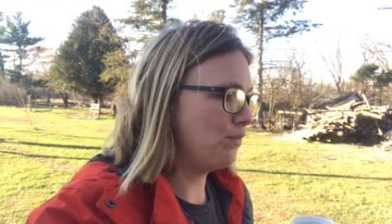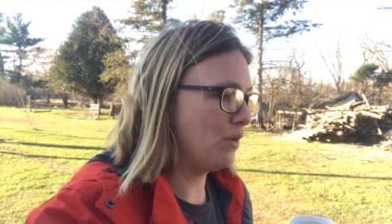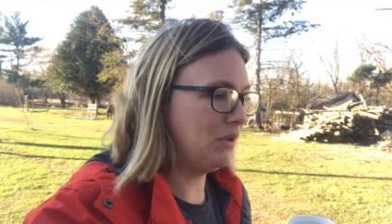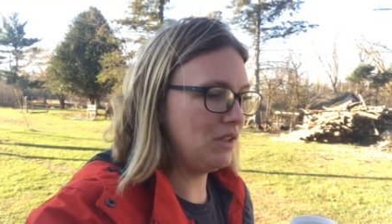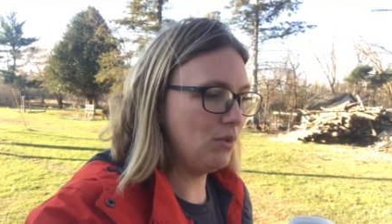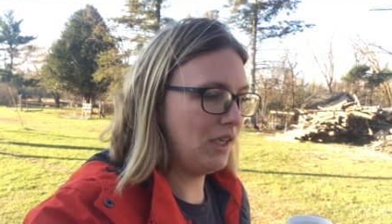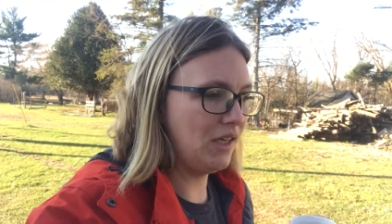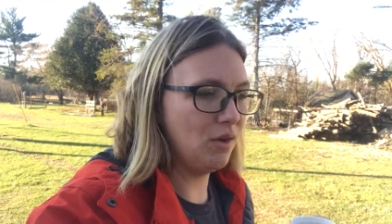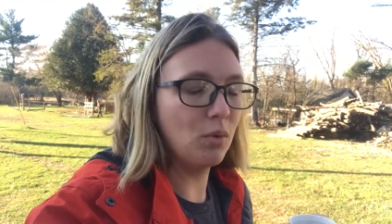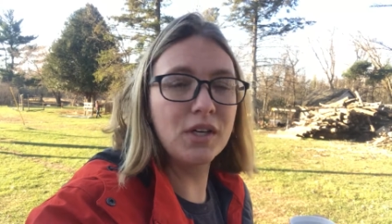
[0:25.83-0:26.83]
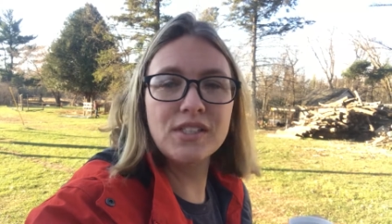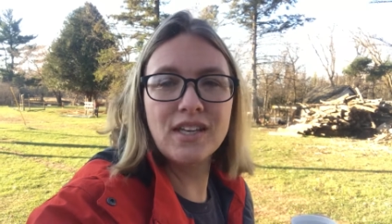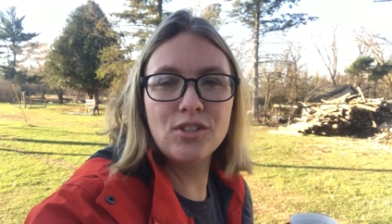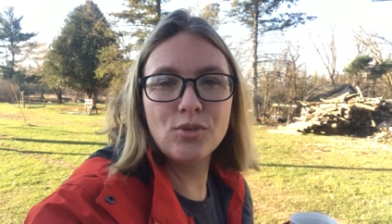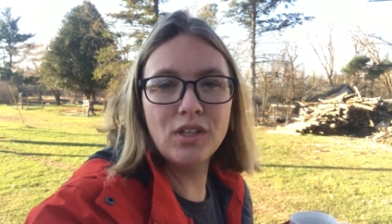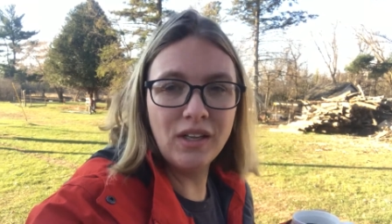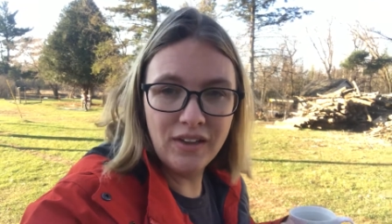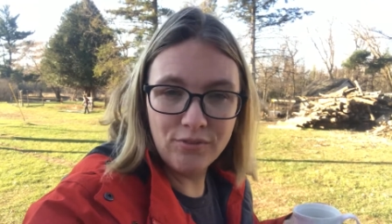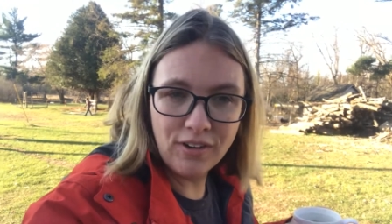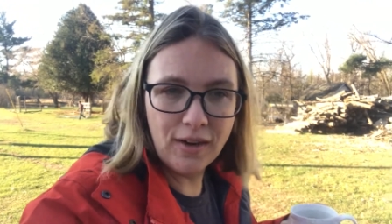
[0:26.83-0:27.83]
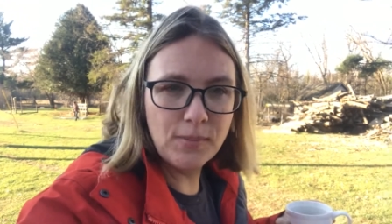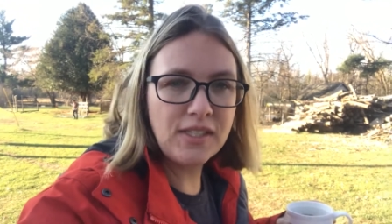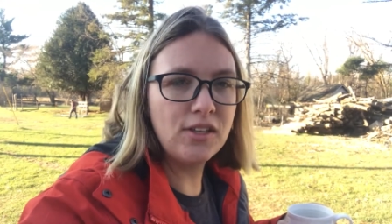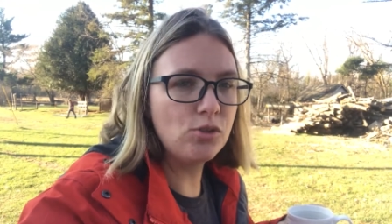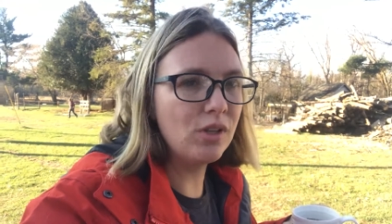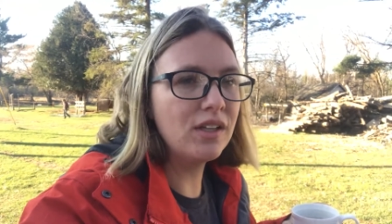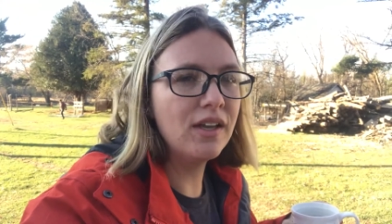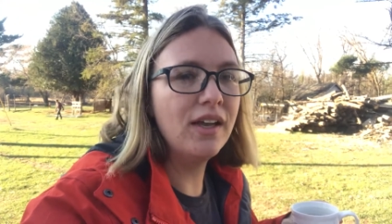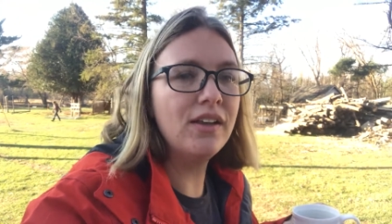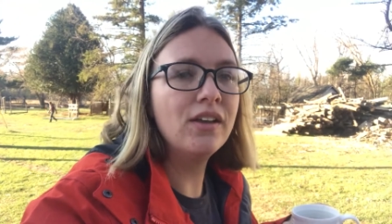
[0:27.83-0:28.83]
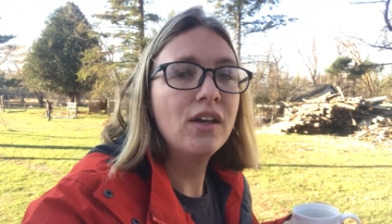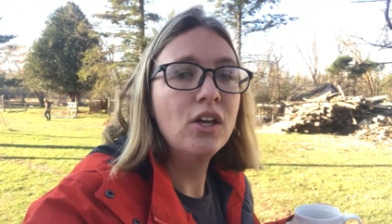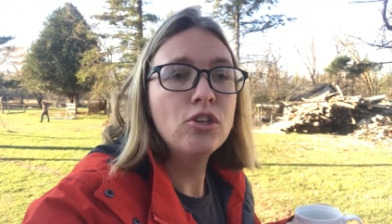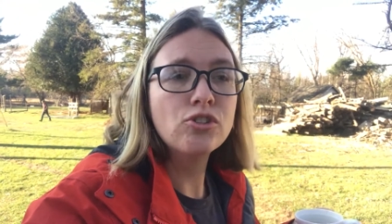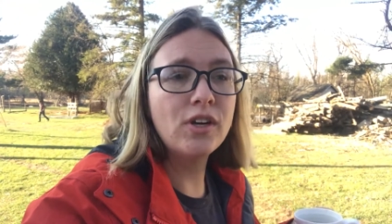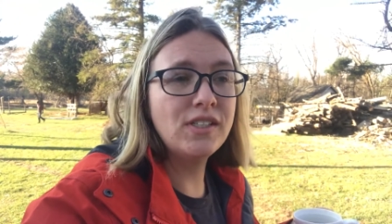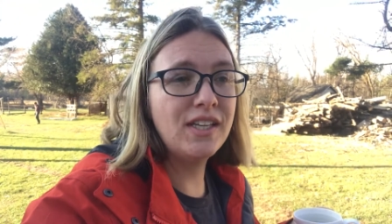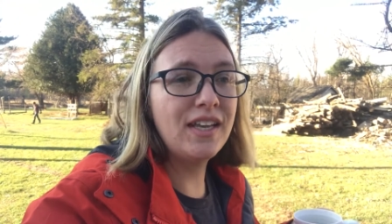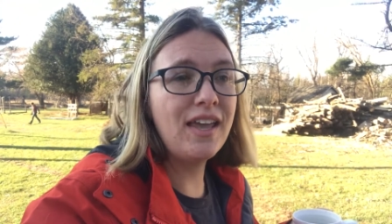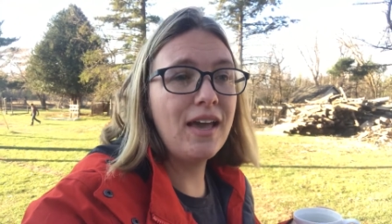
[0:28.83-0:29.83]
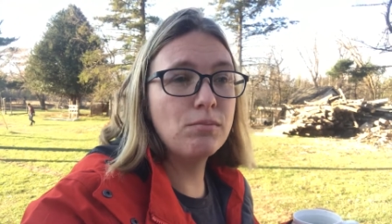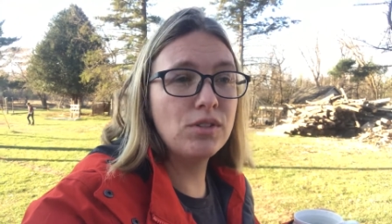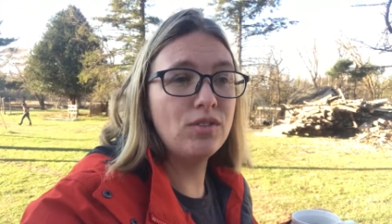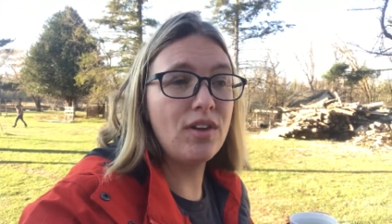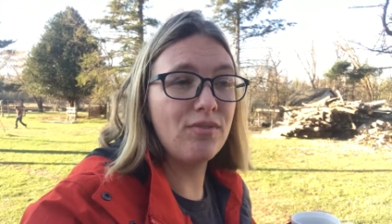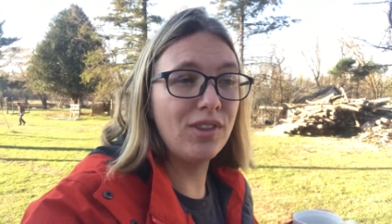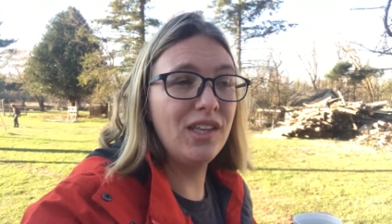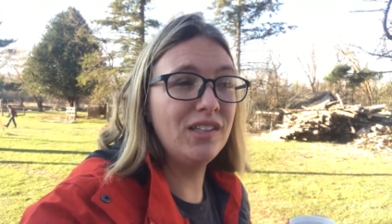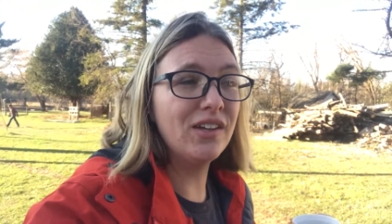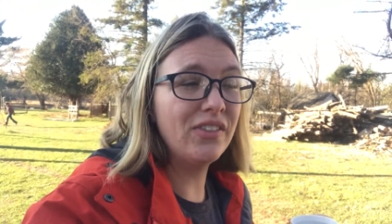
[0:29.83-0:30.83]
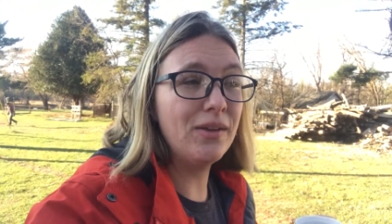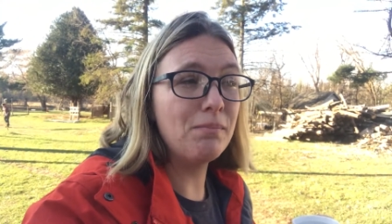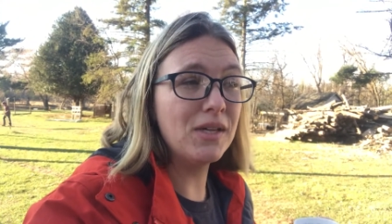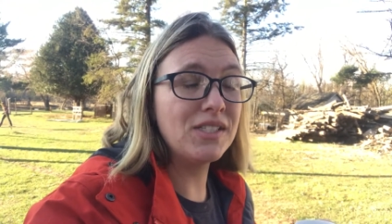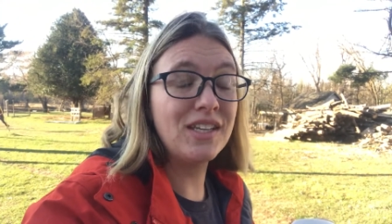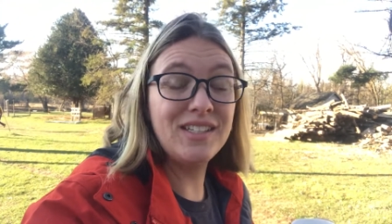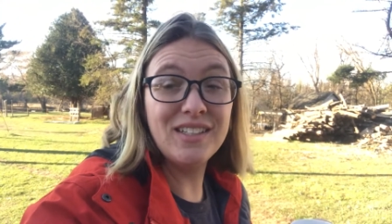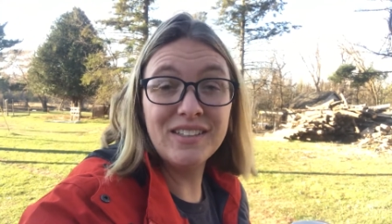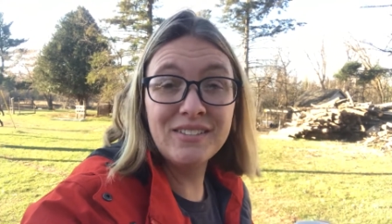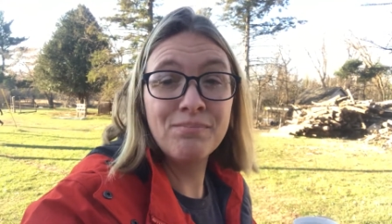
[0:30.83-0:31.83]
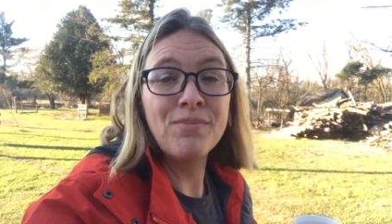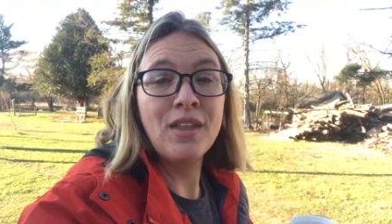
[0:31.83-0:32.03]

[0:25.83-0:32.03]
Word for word: between work schedule and farm schedule and trying to get absolutely everything done that must get done,